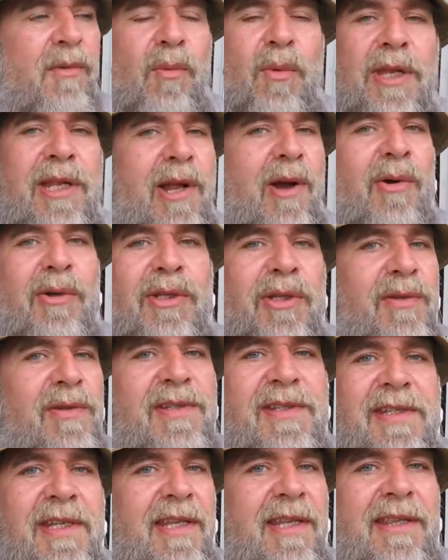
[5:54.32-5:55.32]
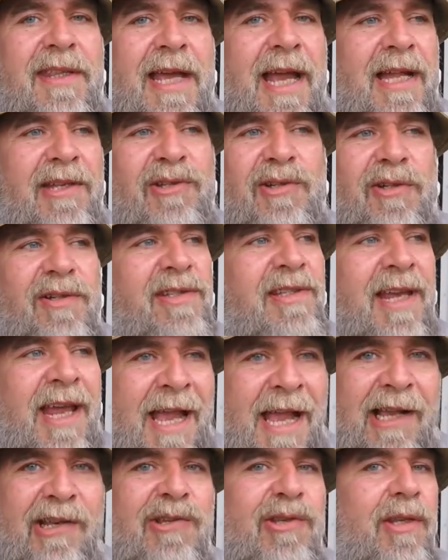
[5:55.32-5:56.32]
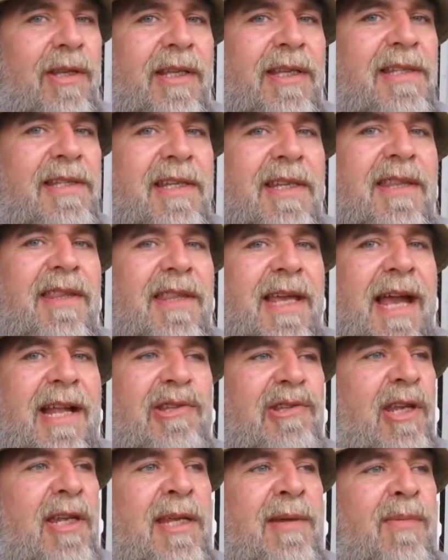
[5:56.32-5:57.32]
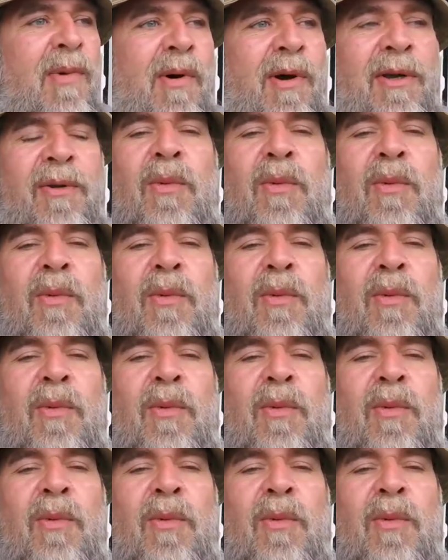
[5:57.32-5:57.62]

We don't use dethatchers to actually dethatch anymore,